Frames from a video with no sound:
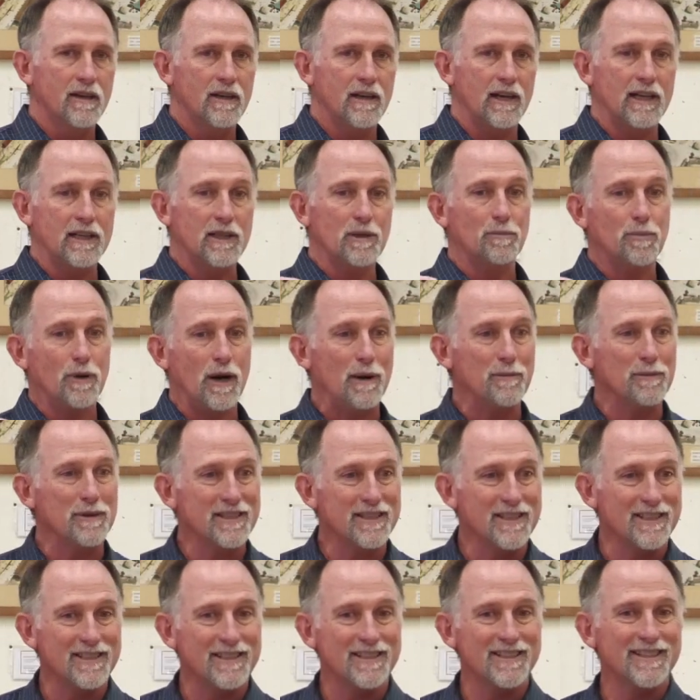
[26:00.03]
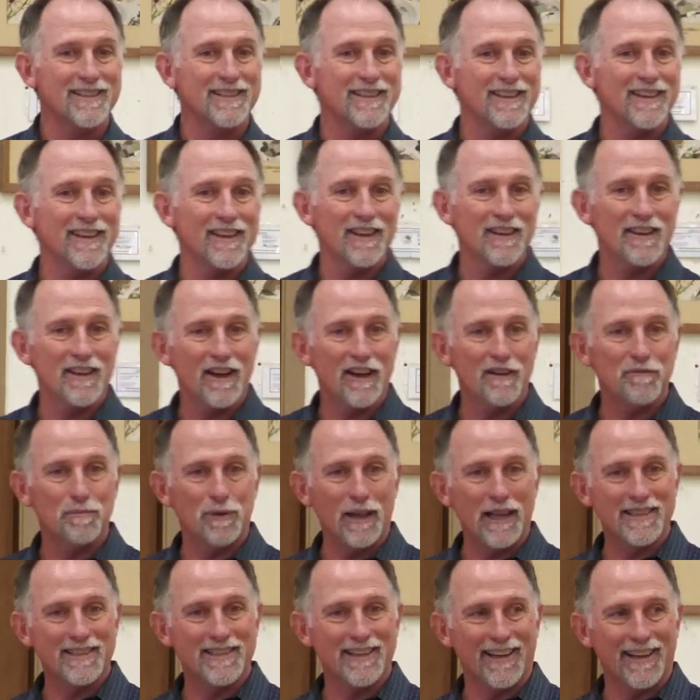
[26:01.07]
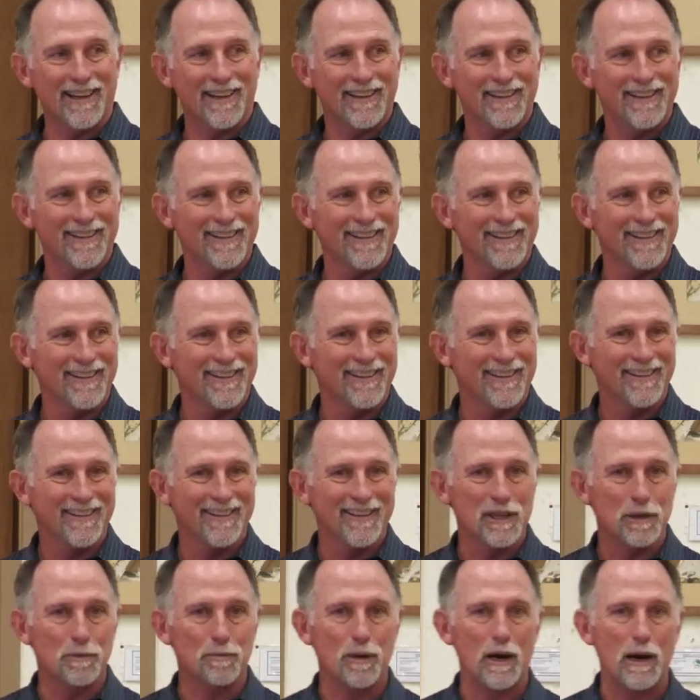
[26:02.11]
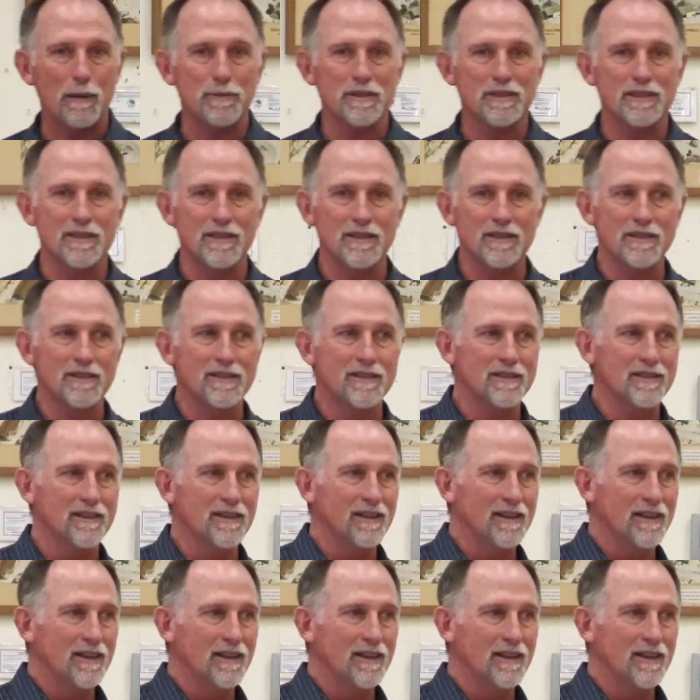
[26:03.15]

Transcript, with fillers: Not the promises of blessing, the promises